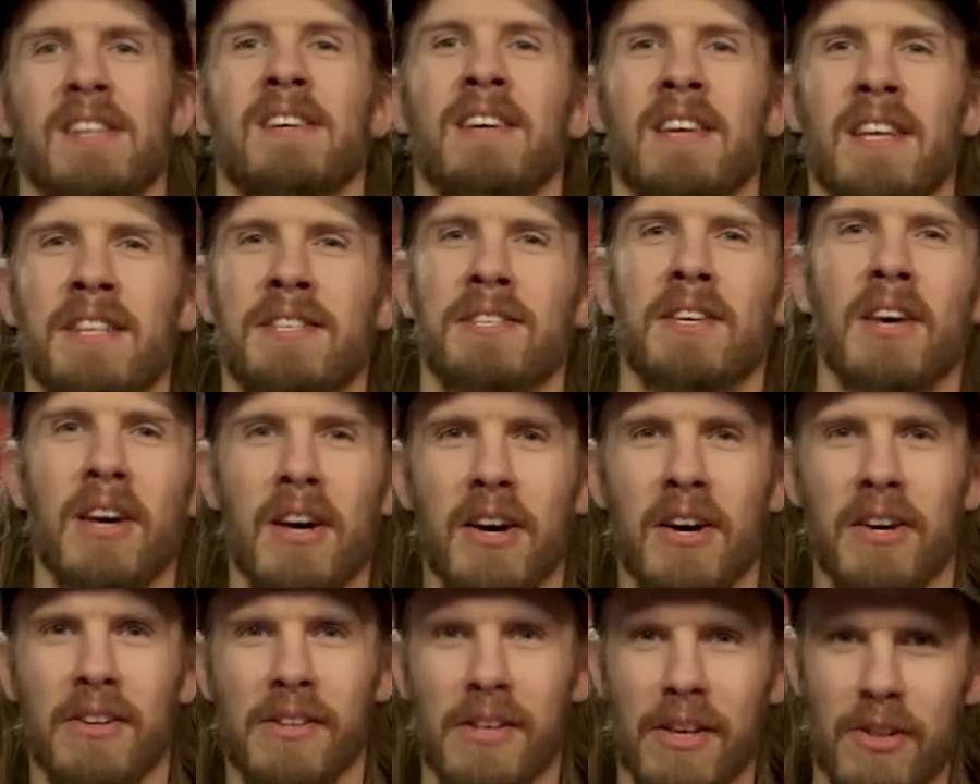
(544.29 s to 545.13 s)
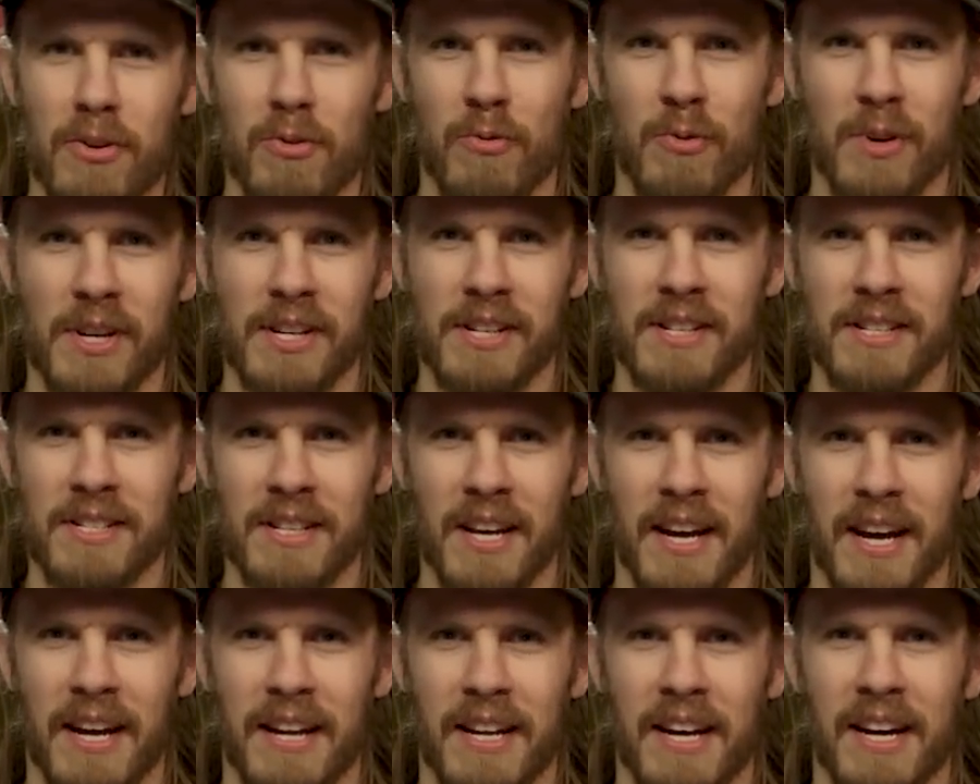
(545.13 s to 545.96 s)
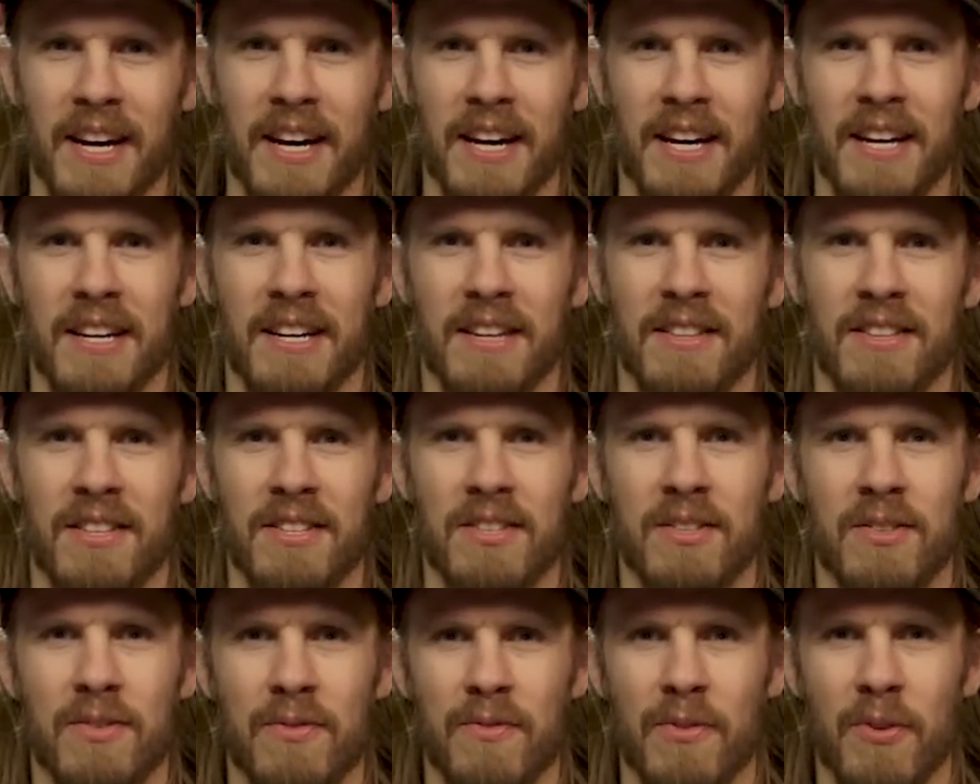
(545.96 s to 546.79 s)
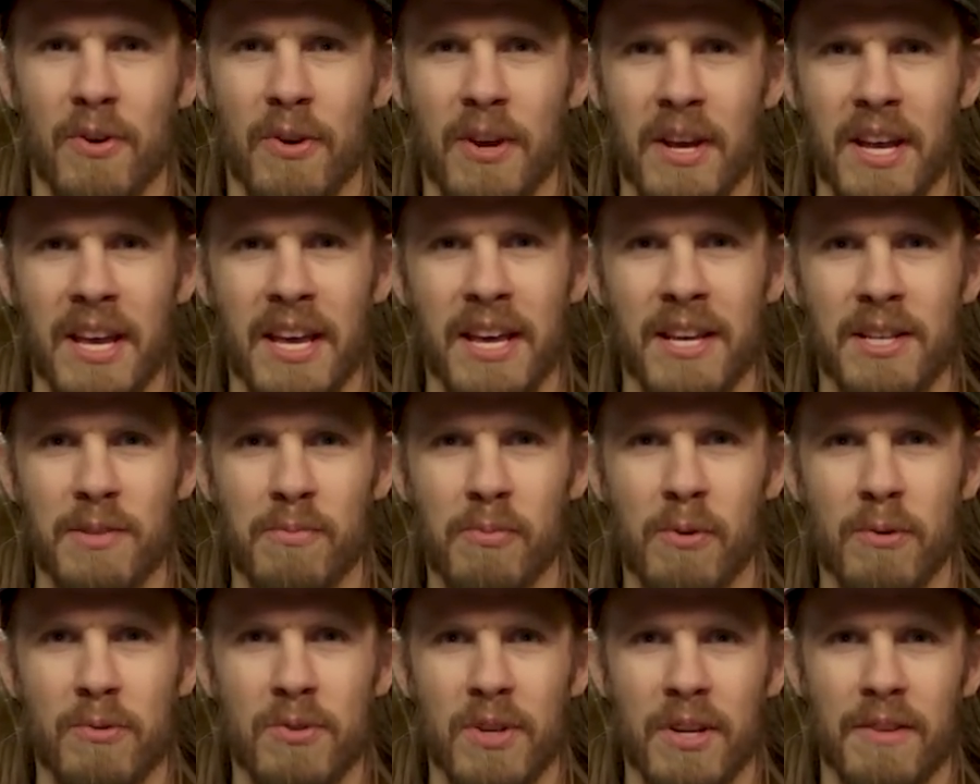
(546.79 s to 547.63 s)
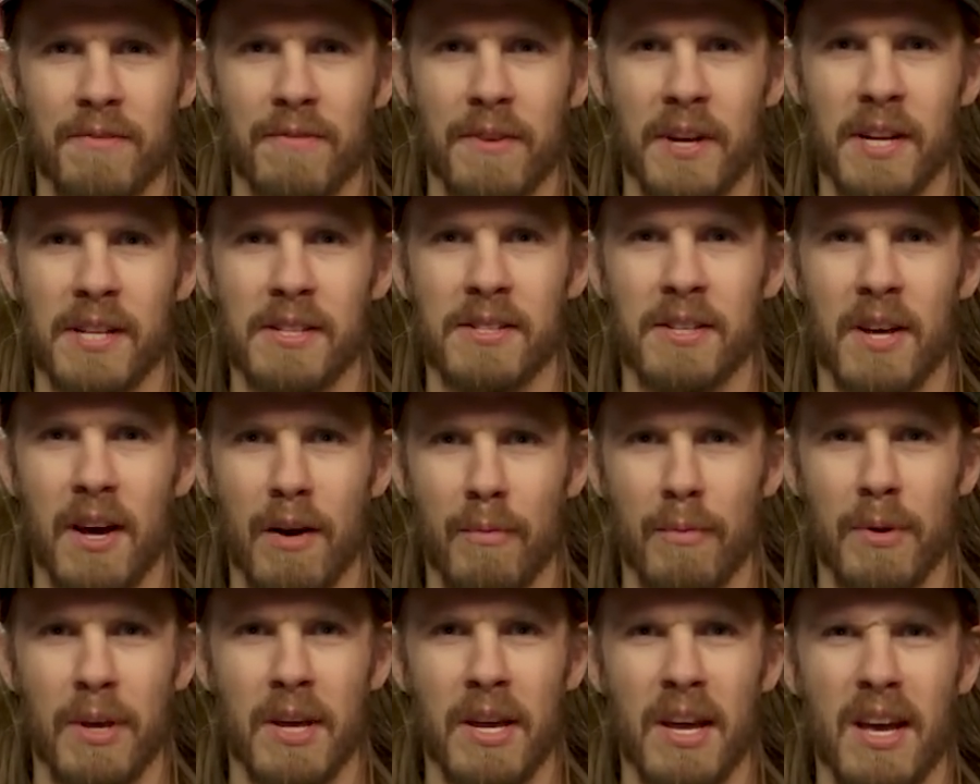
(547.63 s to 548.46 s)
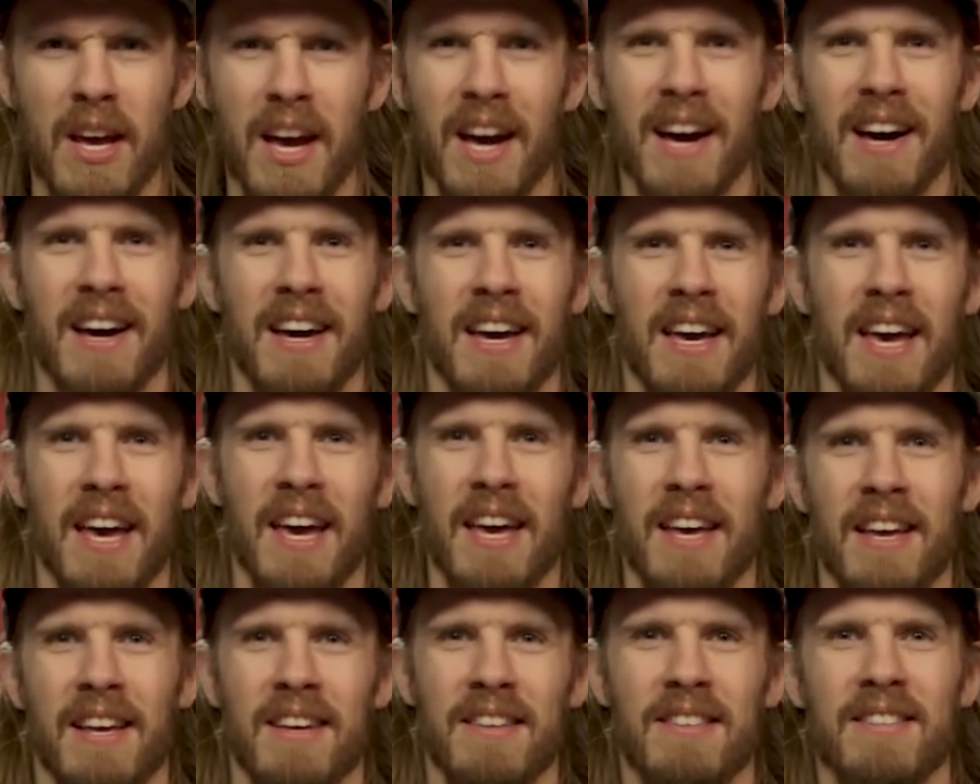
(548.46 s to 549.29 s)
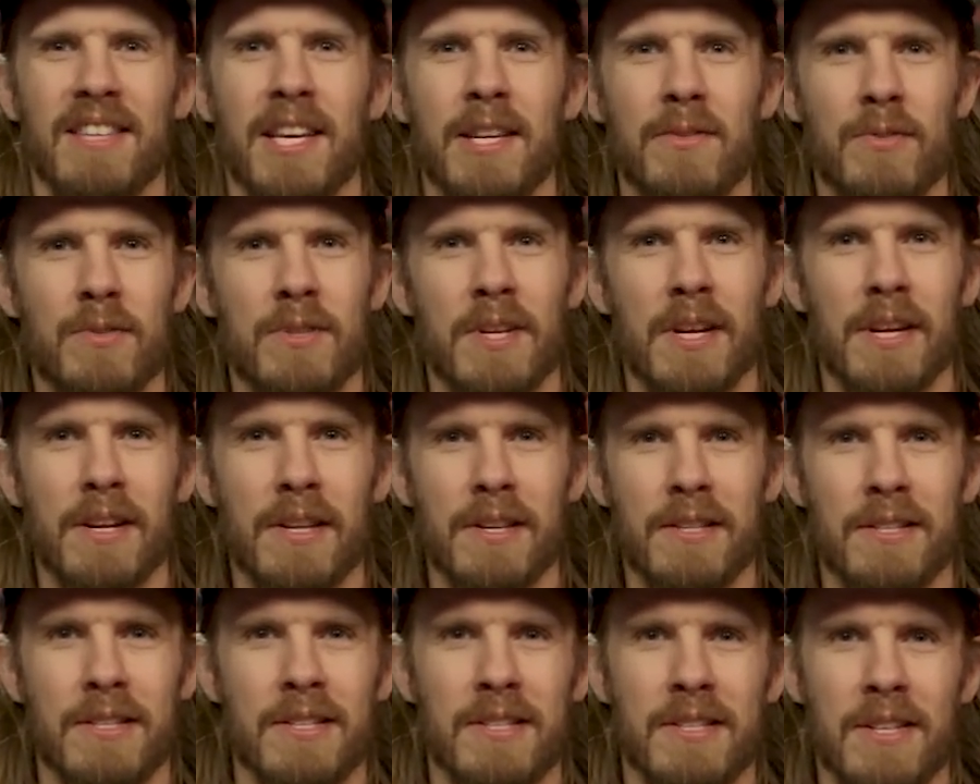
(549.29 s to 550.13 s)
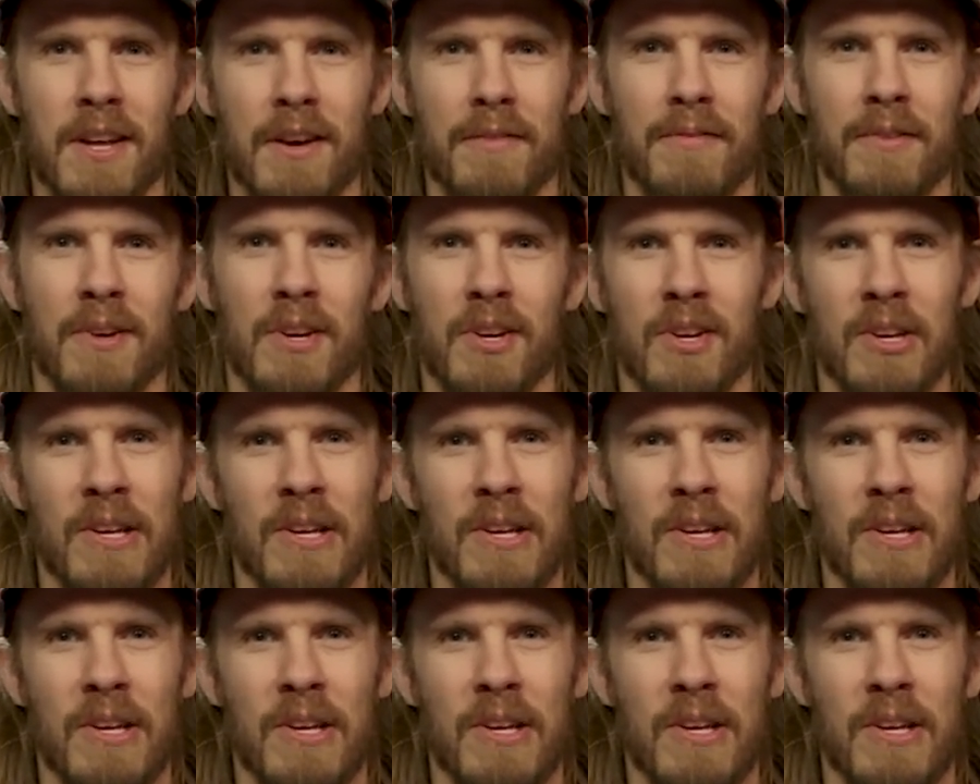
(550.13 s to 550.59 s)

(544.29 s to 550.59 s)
It's another Riddick design. This is for his project, Fetid Zombie. Hey, thanks for sending us the stuff.